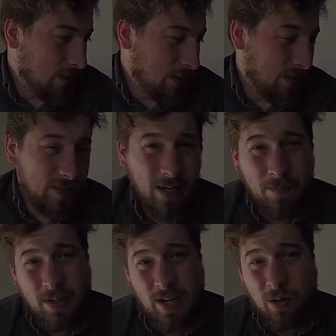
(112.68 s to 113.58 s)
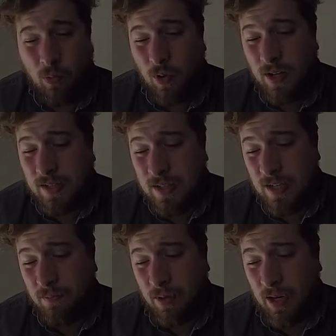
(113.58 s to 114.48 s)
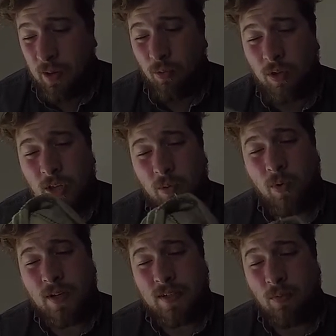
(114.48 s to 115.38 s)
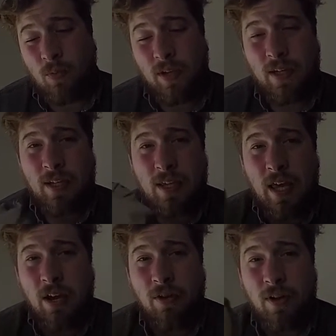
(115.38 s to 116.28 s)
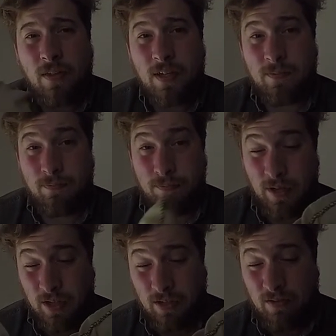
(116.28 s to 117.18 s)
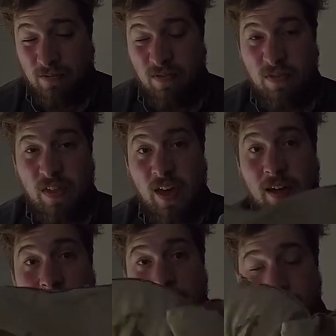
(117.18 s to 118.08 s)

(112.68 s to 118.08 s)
it's something I wanted, but I really wasn't willing to carry this big thing